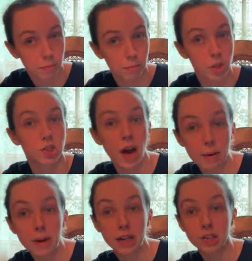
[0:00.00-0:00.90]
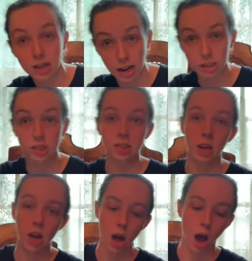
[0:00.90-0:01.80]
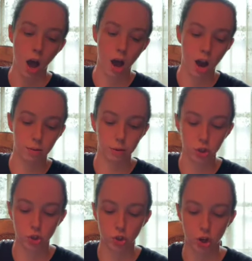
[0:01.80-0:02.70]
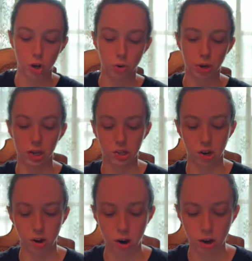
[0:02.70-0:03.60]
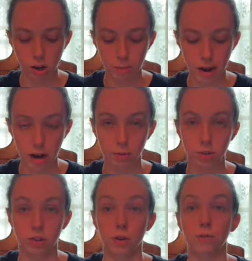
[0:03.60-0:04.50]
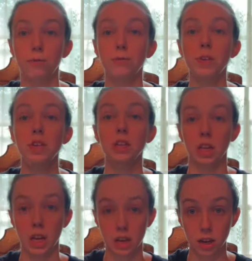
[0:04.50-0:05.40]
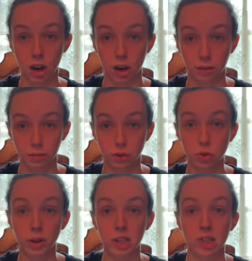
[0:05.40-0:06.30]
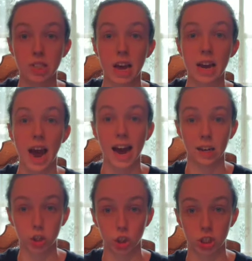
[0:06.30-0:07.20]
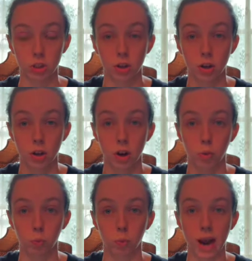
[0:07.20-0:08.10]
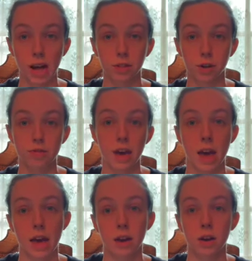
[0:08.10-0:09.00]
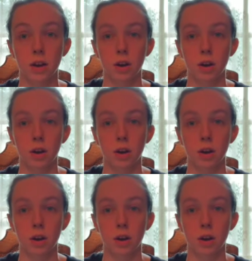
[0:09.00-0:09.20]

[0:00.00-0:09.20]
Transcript: Does that make sense? Um, so it's all about the feeling of doing said action rather than,